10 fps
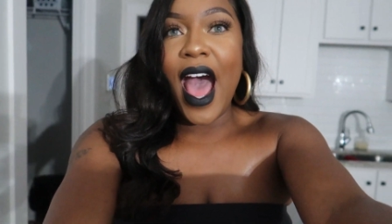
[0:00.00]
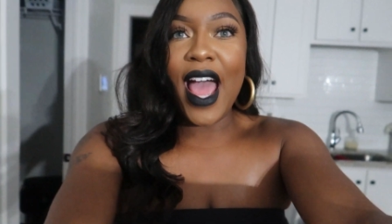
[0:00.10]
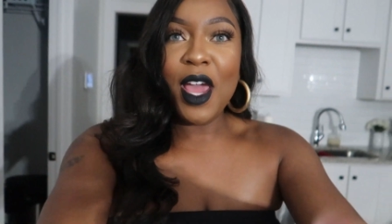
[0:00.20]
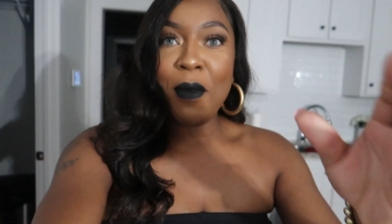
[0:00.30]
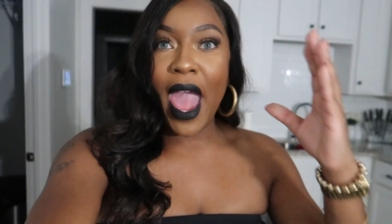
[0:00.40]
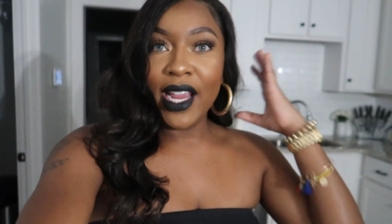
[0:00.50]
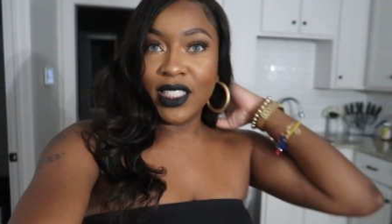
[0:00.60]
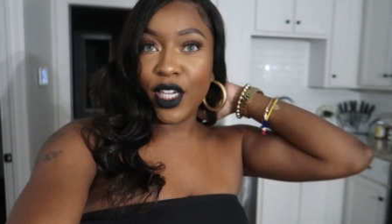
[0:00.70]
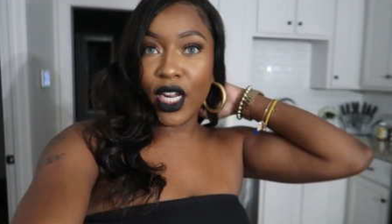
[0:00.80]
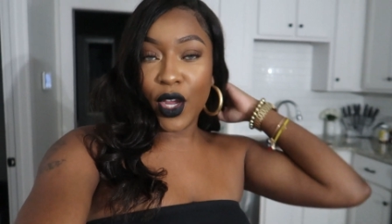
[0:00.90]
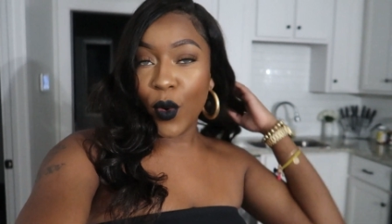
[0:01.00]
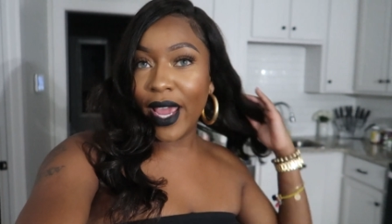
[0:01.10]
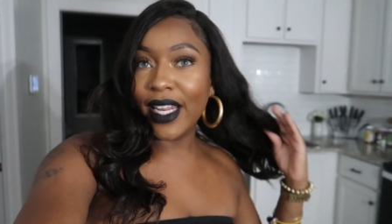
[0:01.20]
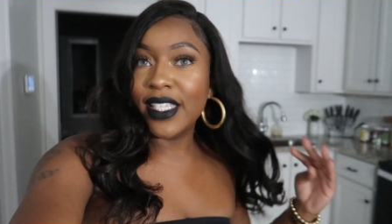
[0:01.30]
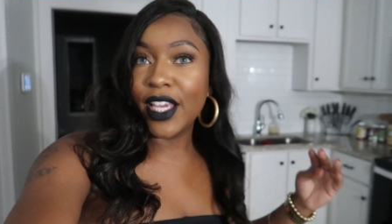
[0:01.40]
I am actually gonna go
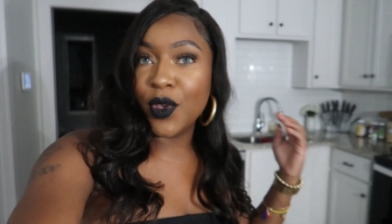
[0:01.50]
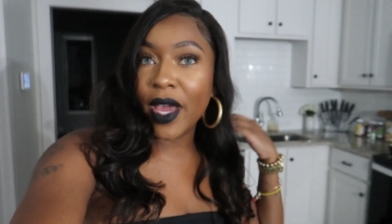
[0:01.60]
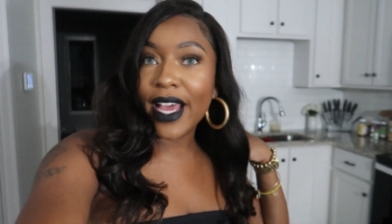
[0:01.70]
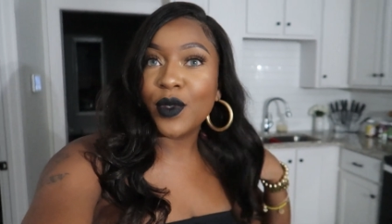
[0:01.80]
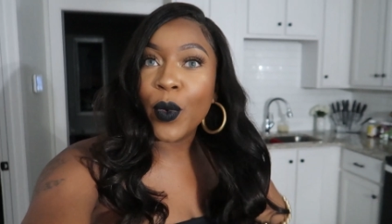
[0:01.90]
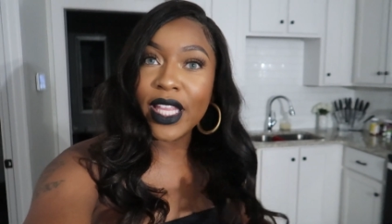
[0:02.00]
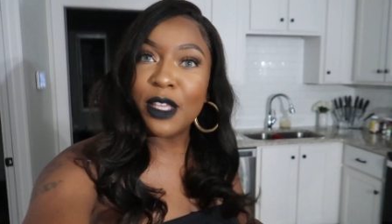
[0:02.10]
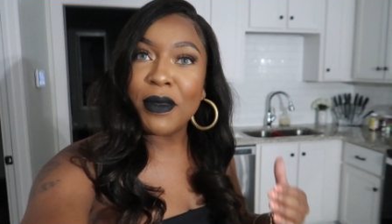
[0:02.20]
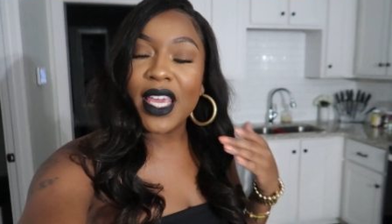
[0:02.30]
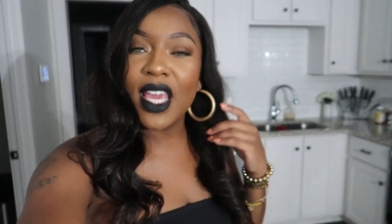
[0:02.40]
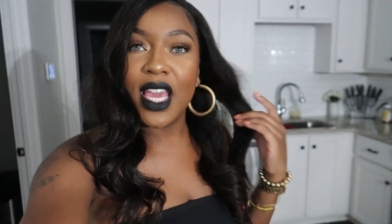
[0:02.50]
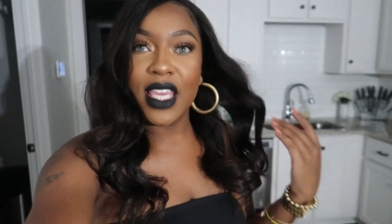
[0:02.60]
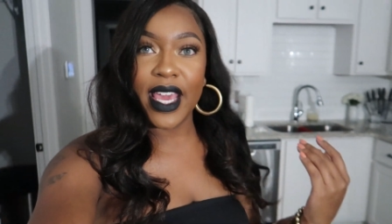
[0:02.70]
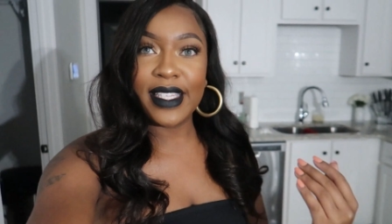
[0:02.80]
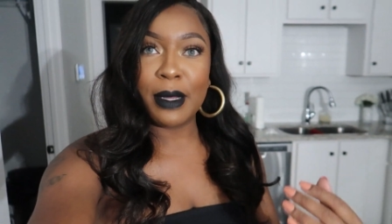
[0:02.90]
ahead and take you guys with me.
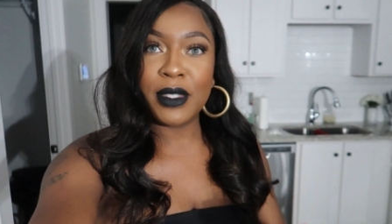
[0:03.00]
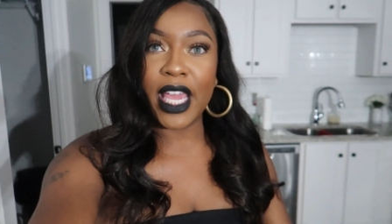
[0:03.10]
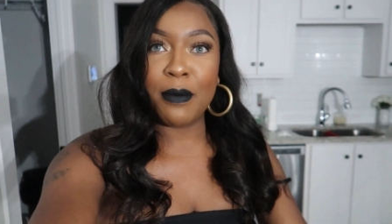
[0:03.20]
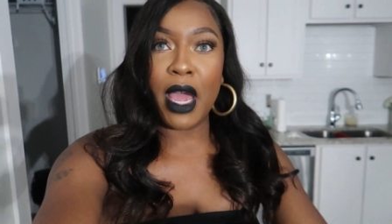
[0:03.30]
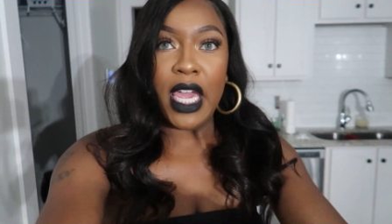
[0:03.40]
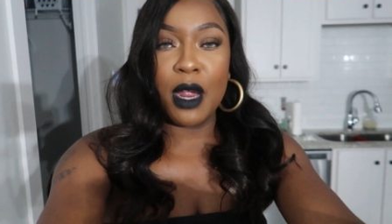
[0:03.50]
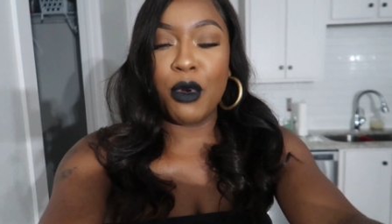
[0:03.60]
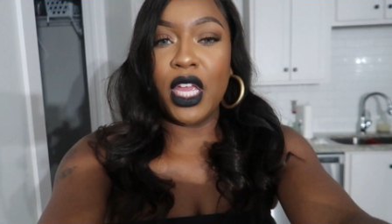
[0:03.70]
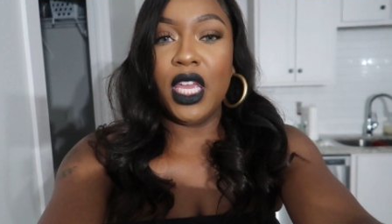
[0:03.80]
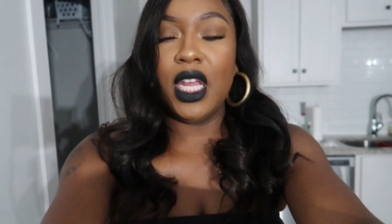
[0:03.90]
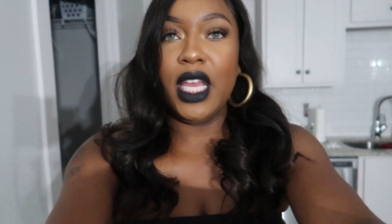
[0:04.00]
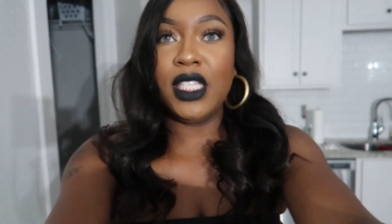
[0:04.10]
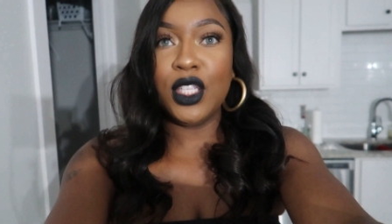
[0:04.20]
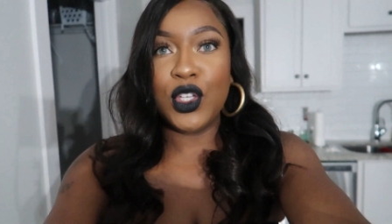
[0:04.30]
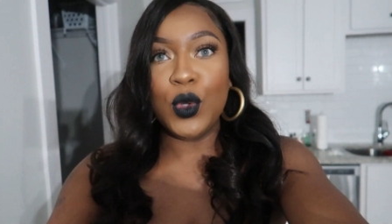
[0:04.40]
Yes, I'm taking my camera in.
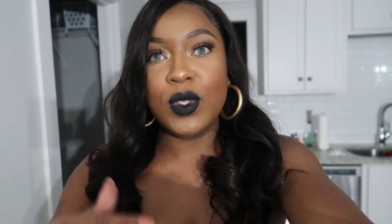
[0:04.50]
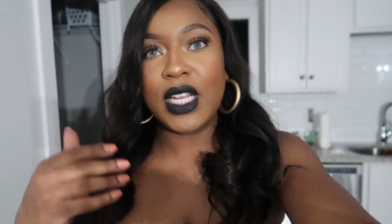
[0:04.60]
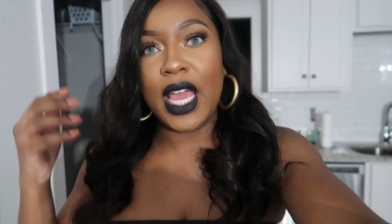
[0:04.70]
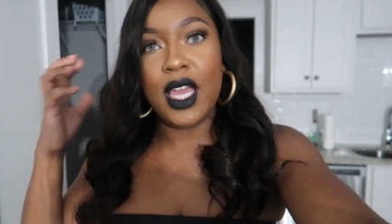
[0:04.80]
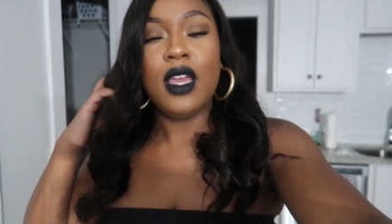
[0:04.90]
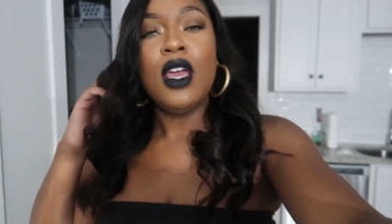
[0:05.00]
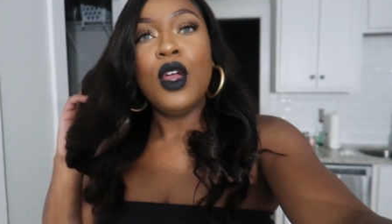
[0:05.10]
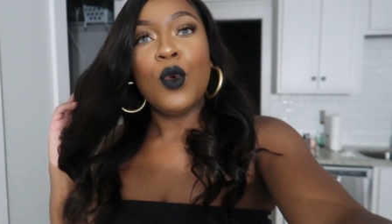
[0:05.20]
It's a Tuesday,